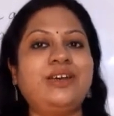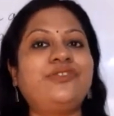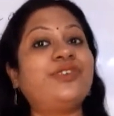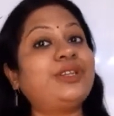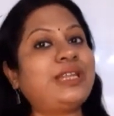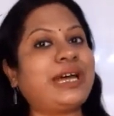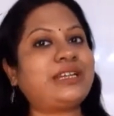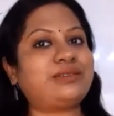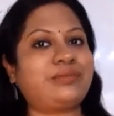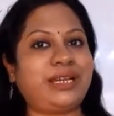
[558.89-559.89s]
For
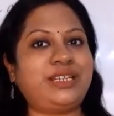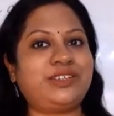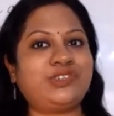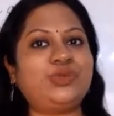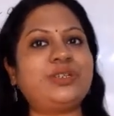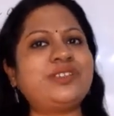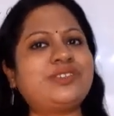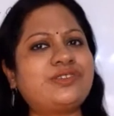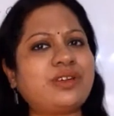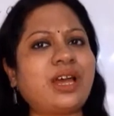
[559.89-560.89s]
that, my dear
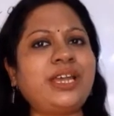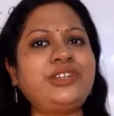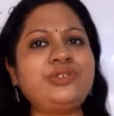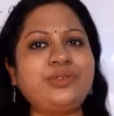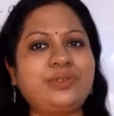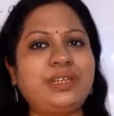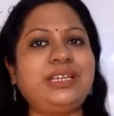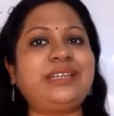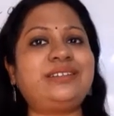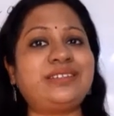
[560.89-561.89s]
students, try to
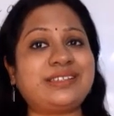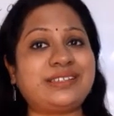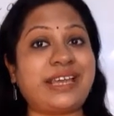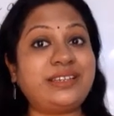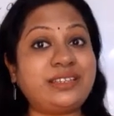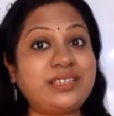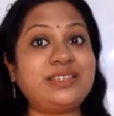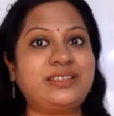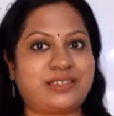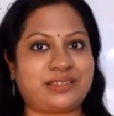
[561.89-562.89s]
read the
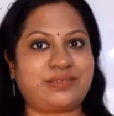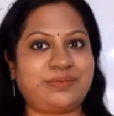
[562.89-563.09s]
sentence